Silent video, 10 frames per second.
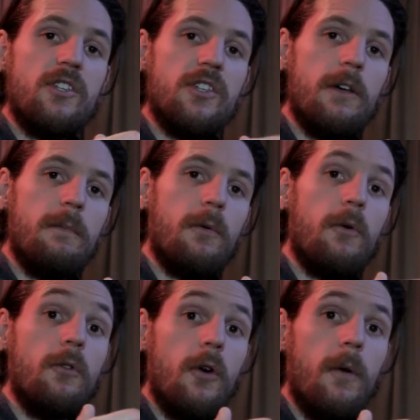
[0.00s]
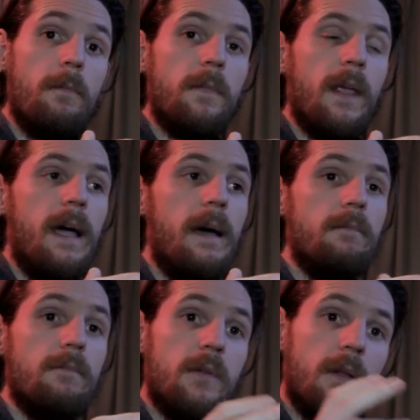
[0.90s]
the ship or not,
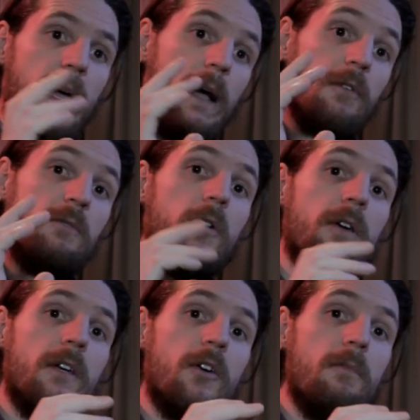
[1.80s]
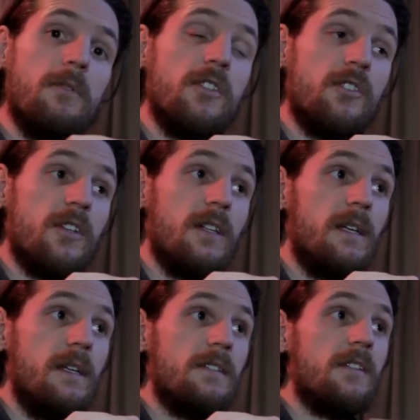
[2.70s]
and how it's working
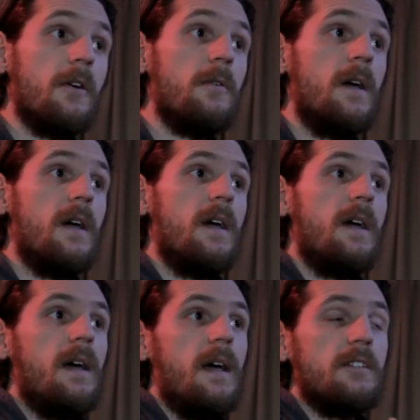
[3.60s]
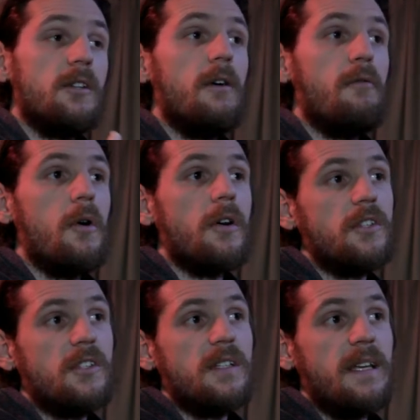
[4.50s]
compositionally. So it's a lot of work
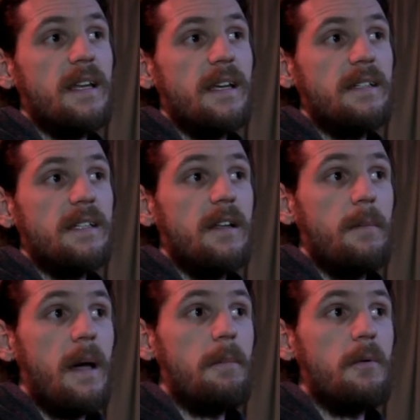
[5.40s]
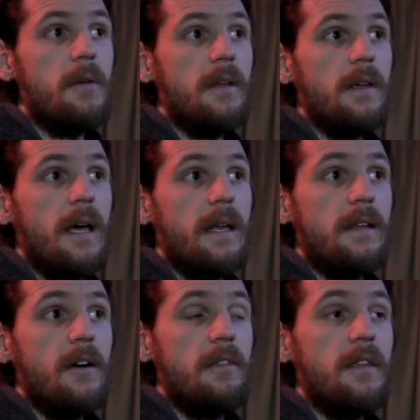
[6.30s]
just to get it until I'm happy with it
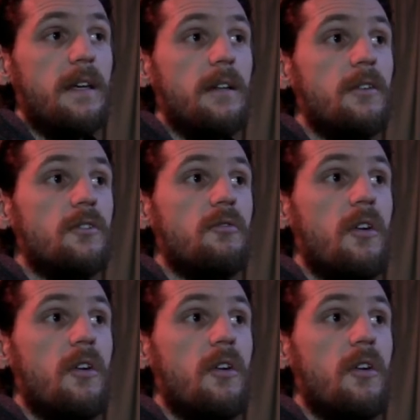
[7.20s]
and I think it looks